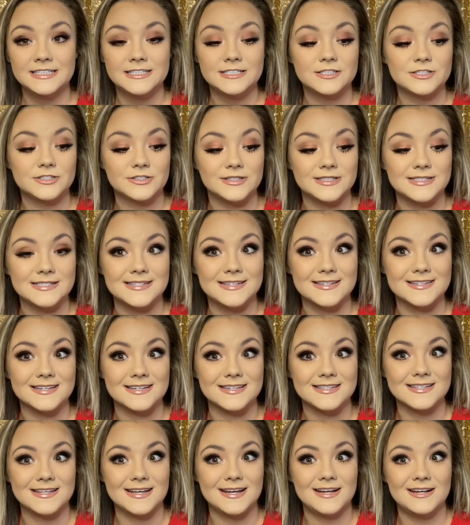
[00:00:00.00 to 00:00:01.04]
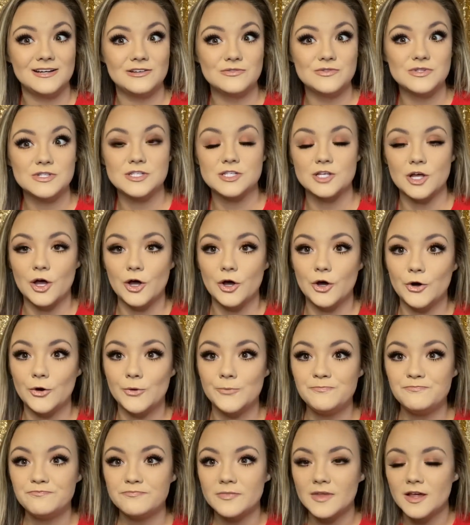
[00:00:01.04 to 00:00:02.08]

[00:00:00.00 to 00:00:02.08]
Crazy as that sounds. So